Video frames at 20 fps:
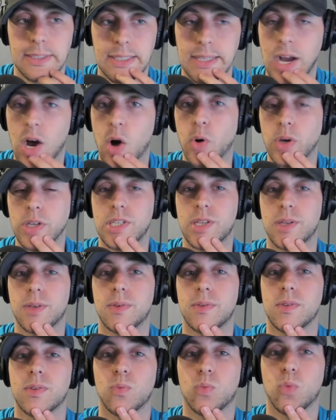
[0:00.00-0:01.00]
always
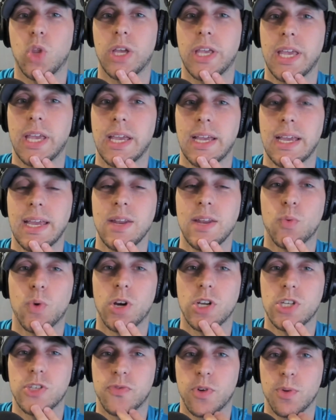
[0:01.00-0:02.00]
looking
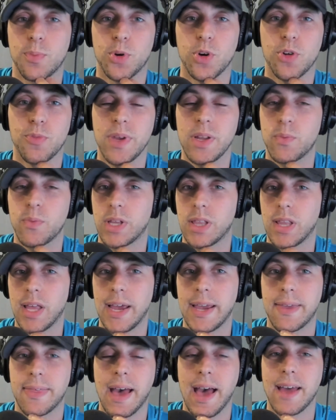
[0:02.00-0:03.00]
inwards for improvement. We
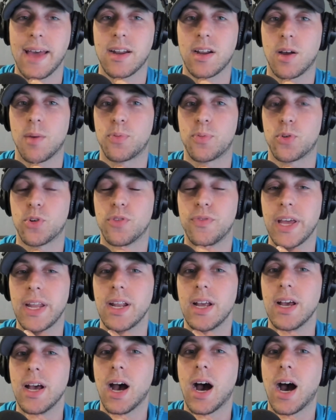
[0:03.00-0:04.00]
like that. Approve it.